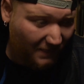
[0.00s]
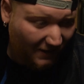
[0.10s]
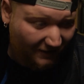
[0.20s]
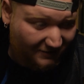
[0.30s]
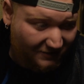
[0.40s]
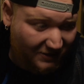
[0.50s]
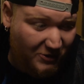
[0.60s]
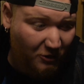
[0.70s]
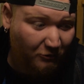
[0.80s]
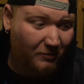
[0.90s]
Uh,
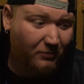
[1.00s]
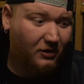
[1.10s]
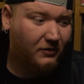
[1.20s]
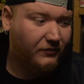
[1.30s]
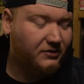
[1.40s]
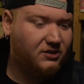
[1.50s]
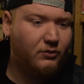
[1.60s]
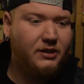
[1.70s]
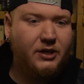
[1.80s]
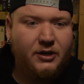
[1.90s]
New York Ripper. There's a
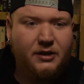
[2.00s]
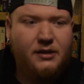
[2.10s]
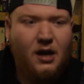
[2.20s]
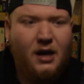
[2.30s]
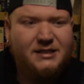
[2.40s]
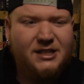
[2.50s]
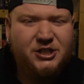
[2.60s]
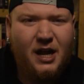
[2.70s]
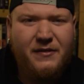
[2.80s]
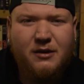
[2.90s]
really good uh,
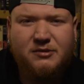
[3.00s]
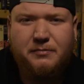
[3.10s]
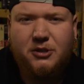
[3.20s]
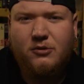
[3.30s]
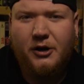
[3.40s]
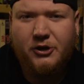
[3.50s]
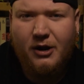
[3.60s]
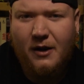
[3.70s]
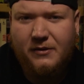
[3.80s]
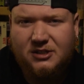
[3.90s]
edition. I think it was Blue
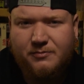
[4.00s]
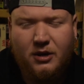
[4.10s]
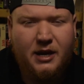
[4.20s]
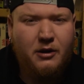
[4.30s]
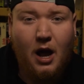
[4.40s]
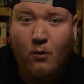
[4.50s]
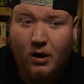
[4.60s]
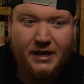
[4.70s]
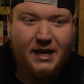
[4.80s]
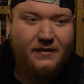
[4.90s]
Underground that just put it out. I
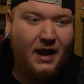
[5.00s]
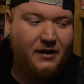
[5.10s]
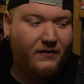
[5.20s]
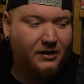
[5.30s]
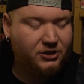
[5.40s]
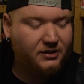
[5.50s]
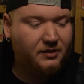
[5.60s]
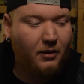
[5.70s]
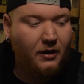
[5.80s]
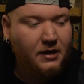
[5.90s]
want to get that
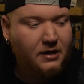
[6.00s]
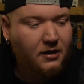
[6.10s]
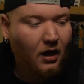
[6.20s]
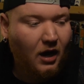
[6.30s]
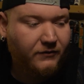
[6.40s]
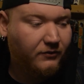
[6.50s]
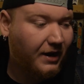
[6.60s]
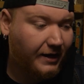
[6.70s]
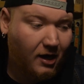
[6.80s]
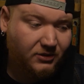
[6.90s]
eventually, but uh, for
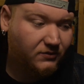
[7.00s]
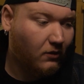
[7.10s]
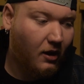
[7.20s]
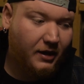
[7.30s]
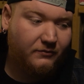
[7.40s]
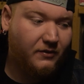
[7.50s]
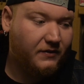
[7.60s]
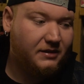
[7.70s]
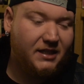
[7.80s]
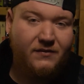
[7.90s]
right now, I'm just rocking
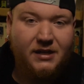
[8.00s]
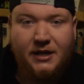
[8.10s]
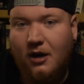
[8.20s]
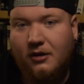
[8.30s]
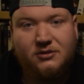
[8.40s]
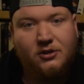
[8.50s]
with the DVD-R.